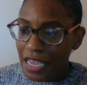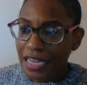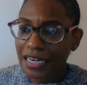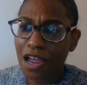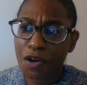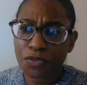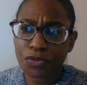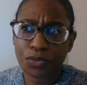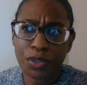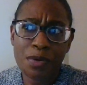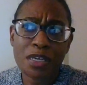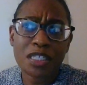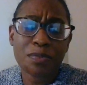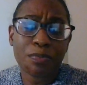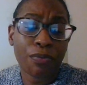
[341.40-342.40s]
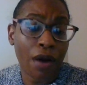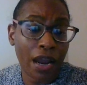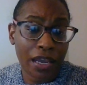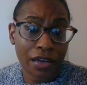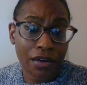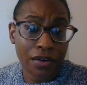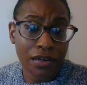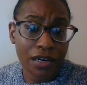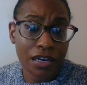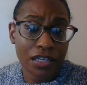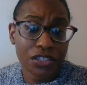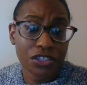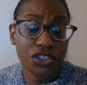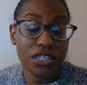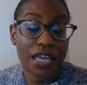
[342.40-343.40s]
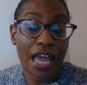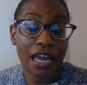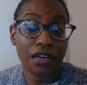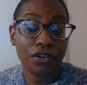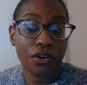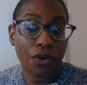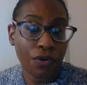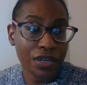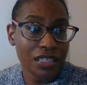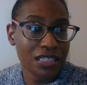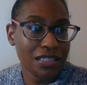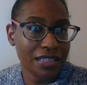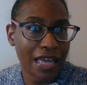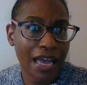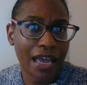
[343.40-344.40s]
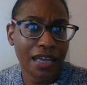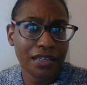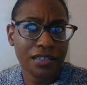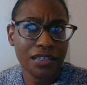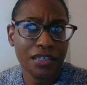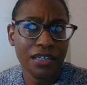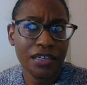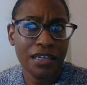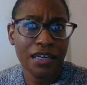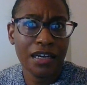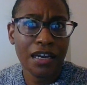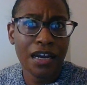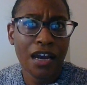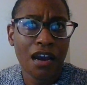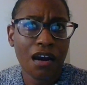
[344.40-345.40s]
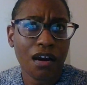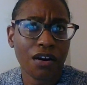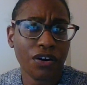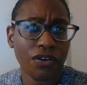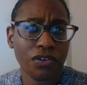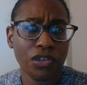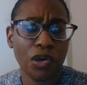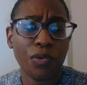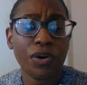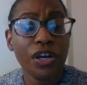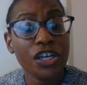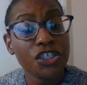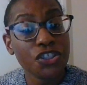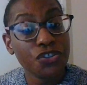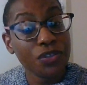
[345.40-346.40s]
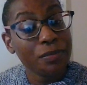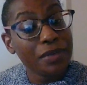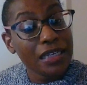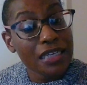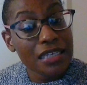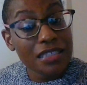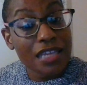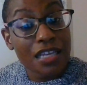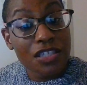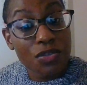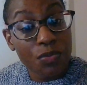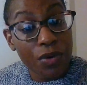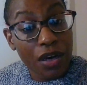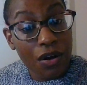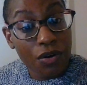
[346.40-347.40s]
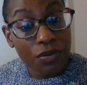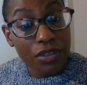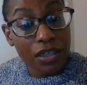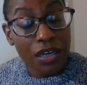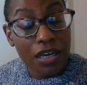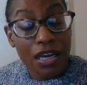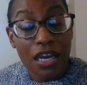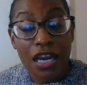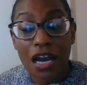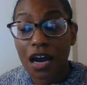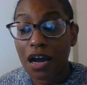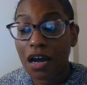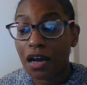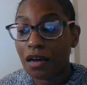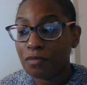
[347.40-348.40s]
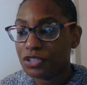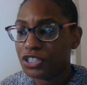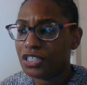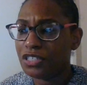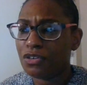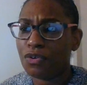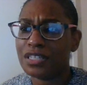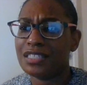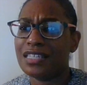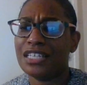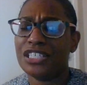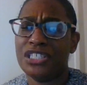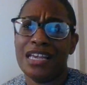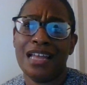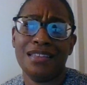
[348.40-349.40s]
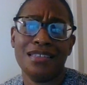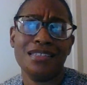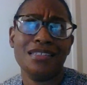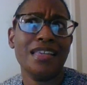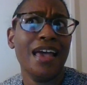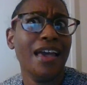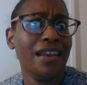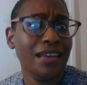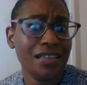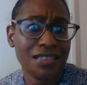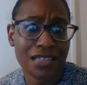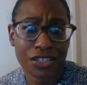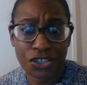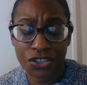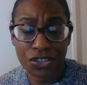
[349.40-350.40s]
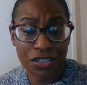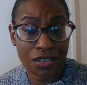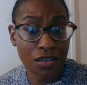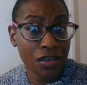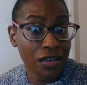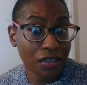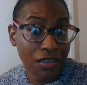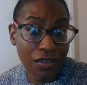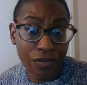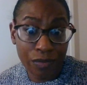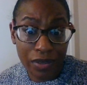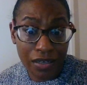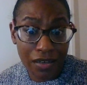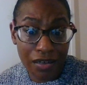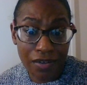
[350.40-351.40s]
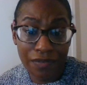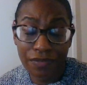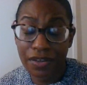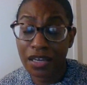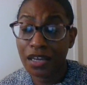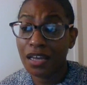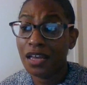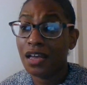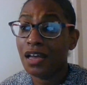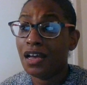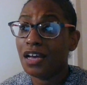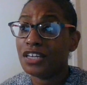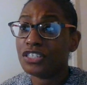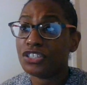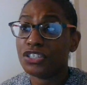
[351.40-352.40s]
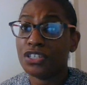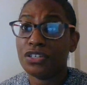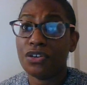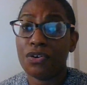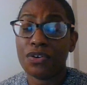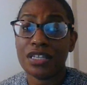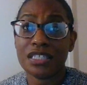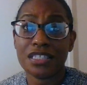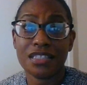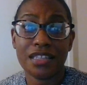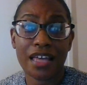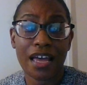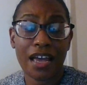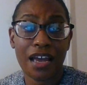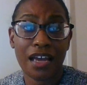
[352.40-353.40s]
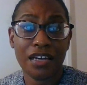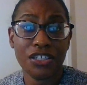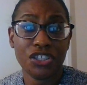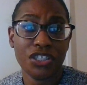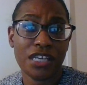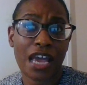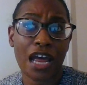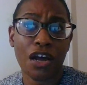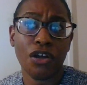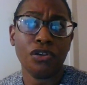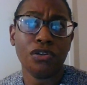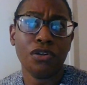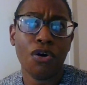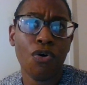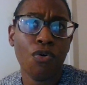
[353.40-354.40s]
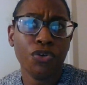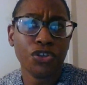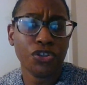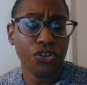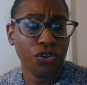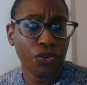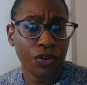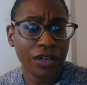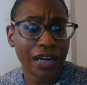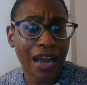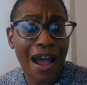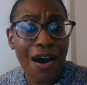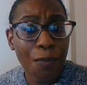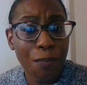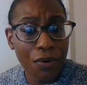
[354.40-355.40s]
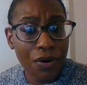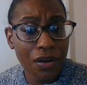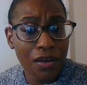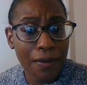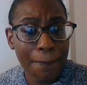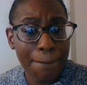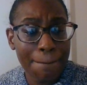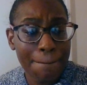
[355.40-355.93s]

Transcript: Now, 3 weeks prior, she had noticed that her lower extremities had swelled. She noticed that she had these headaches that she just couldn't get rid of. She noticed that she had a low urine output.